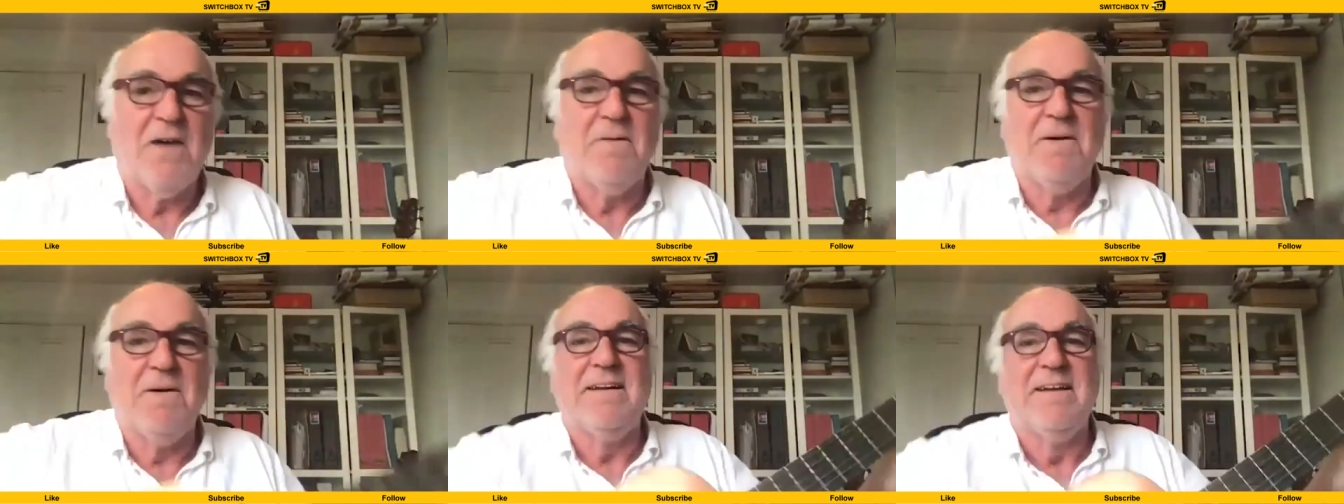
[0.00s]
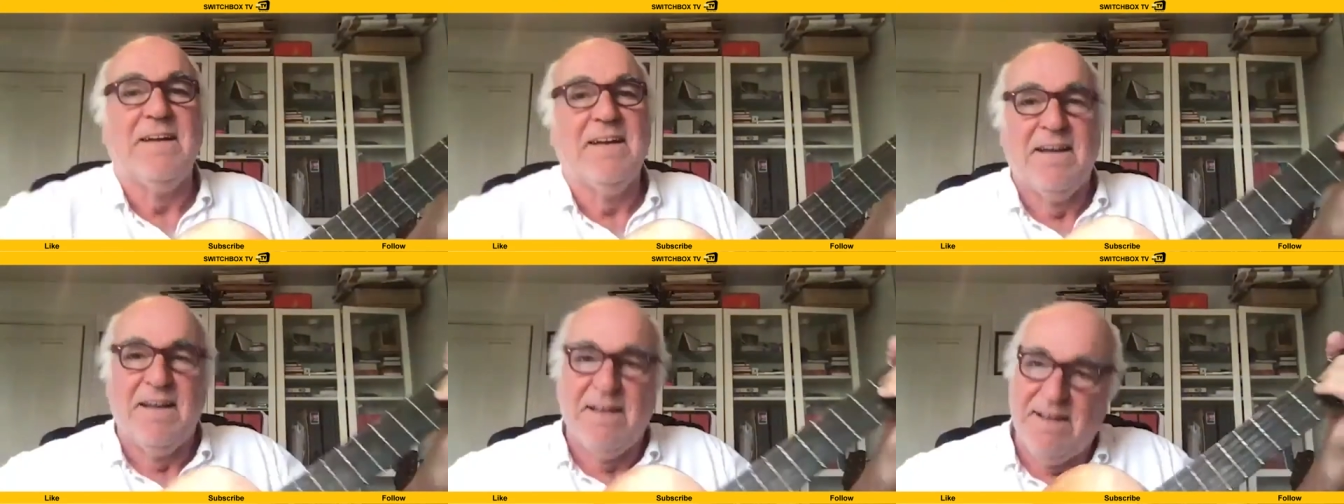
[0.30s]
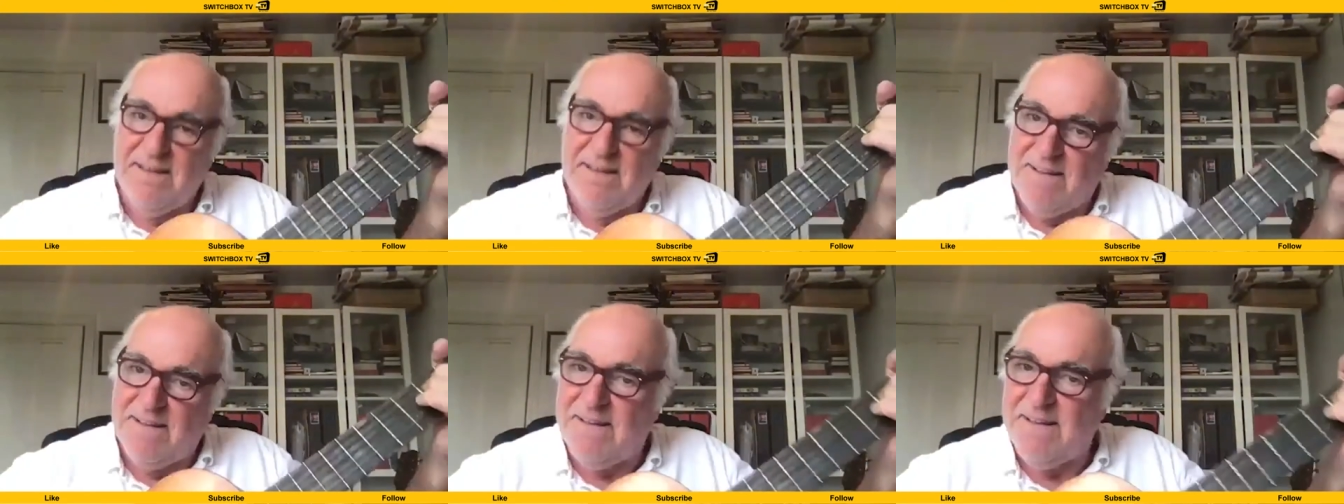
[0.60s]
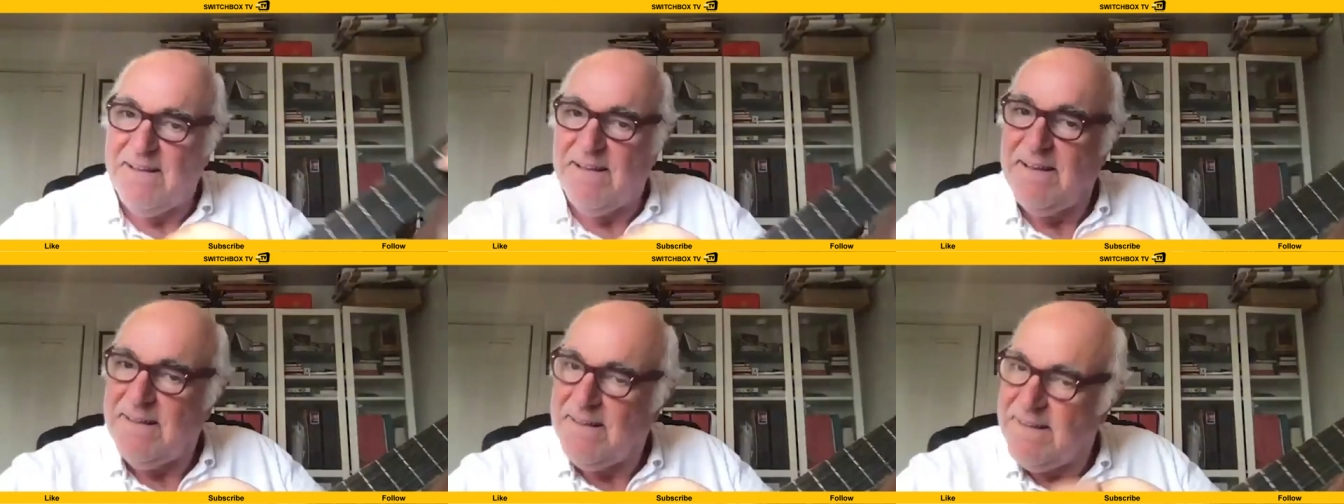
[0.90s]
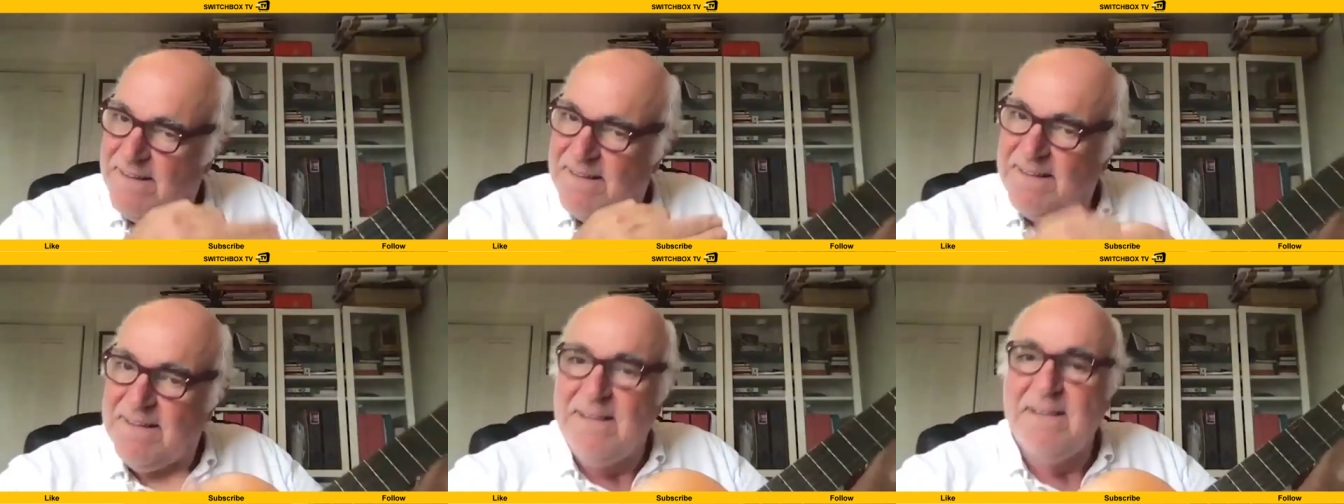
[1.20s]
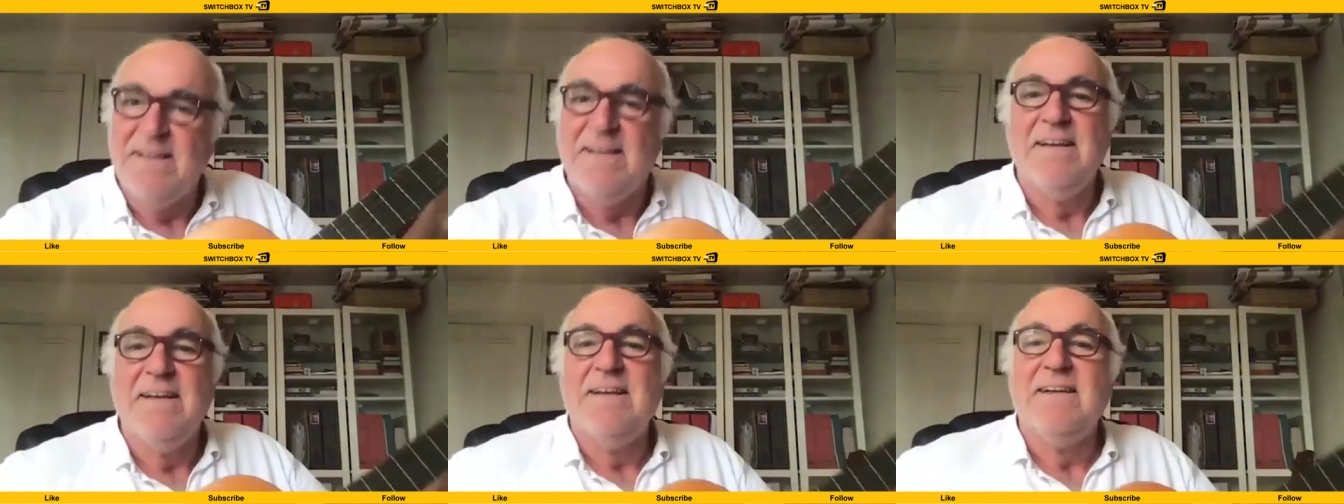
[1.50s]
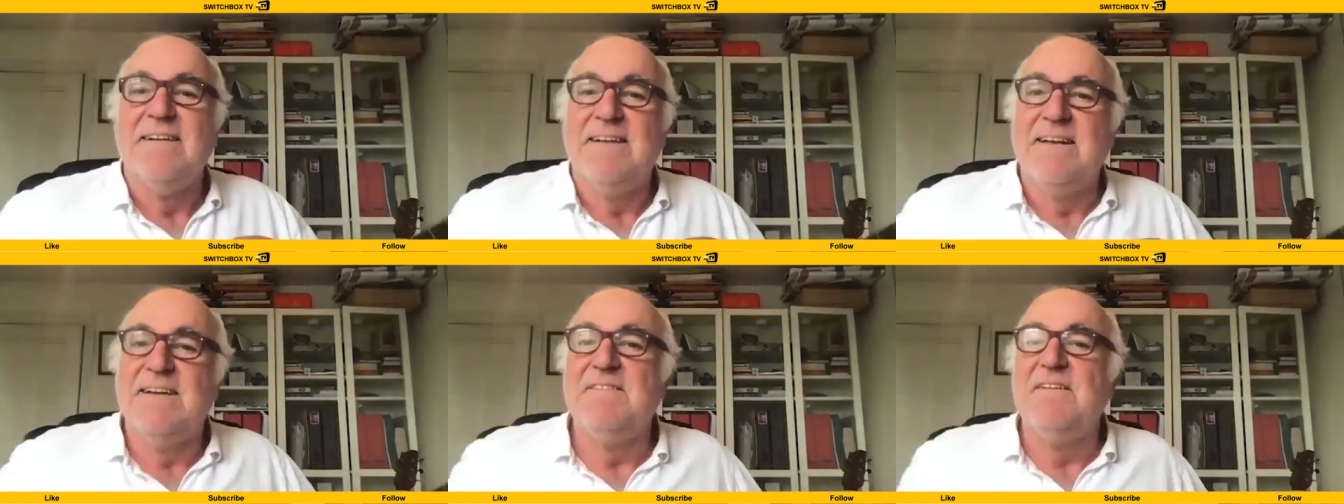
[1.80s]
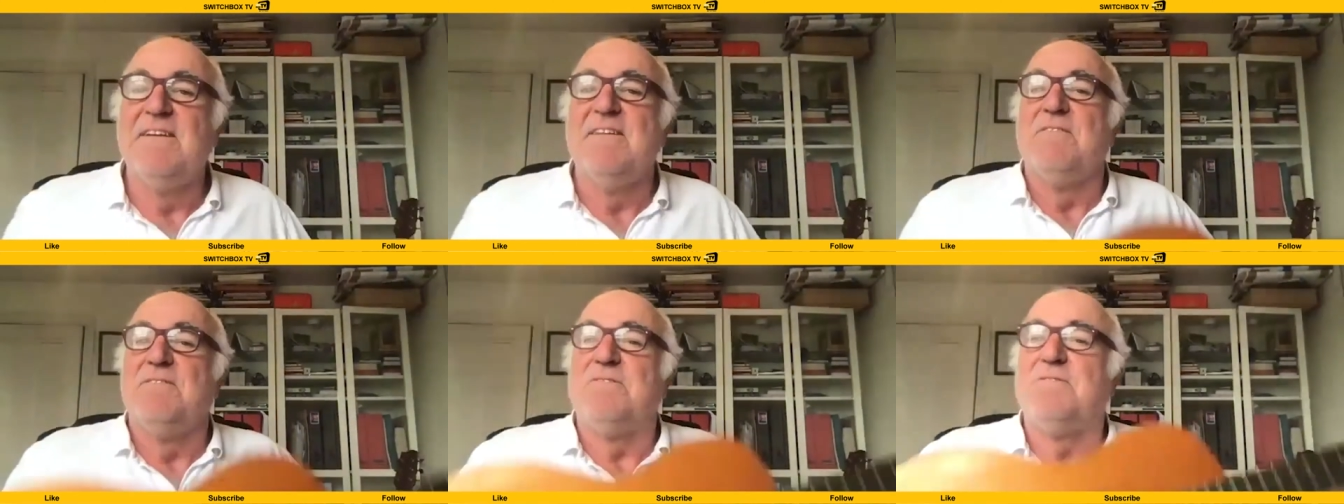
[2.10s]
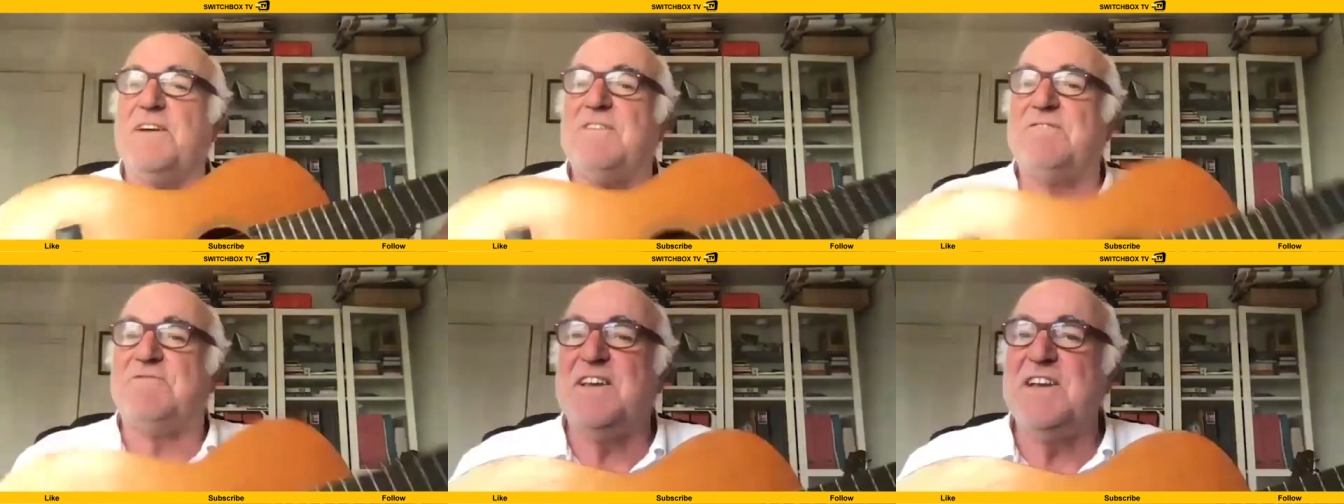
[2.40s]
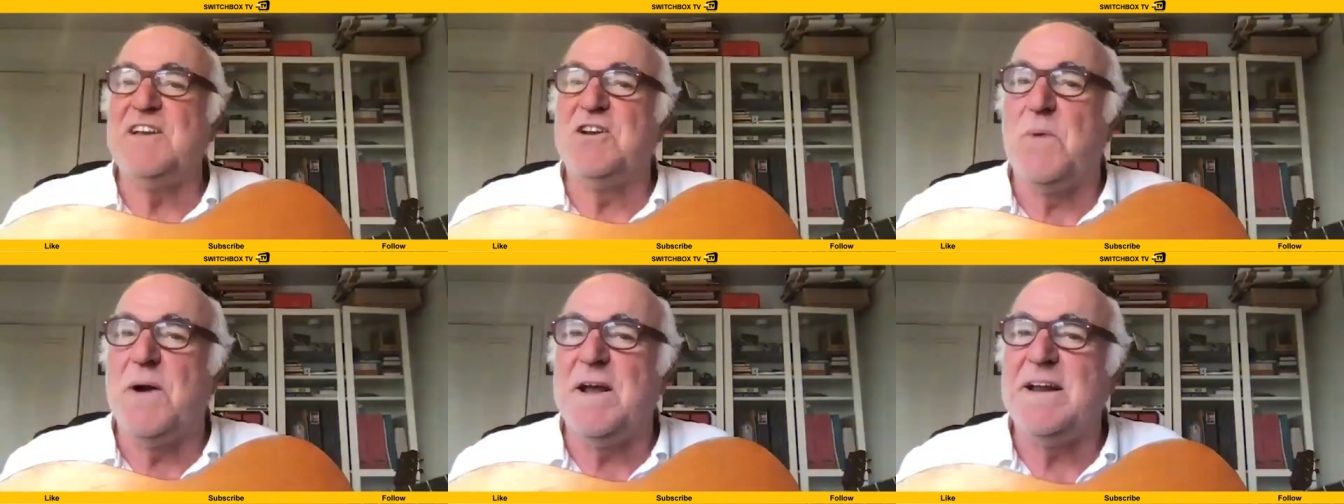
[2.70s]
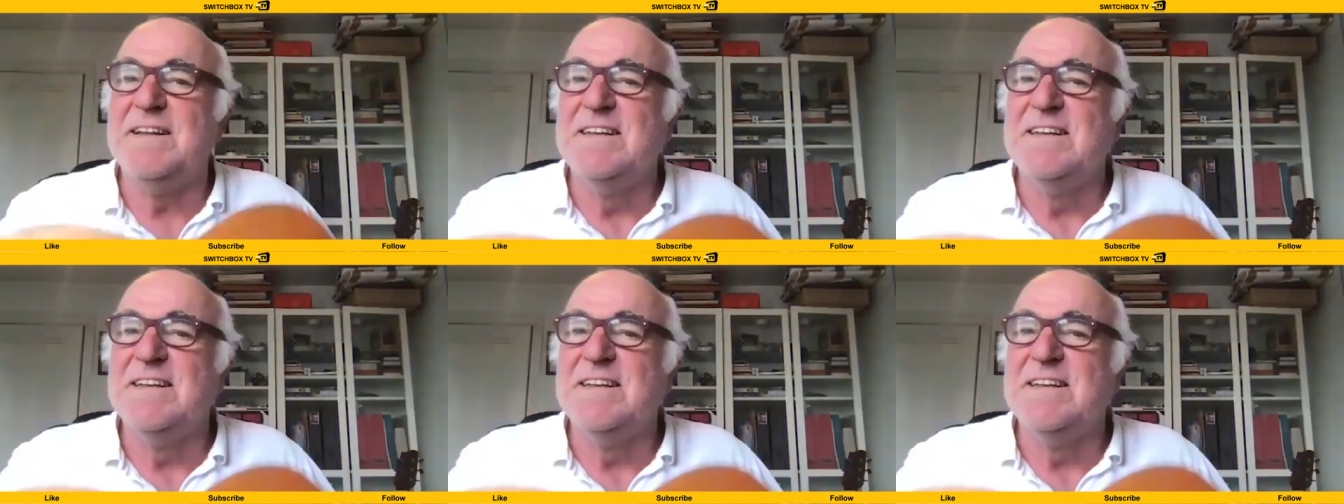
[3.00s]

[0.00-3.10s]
went, 15 quid,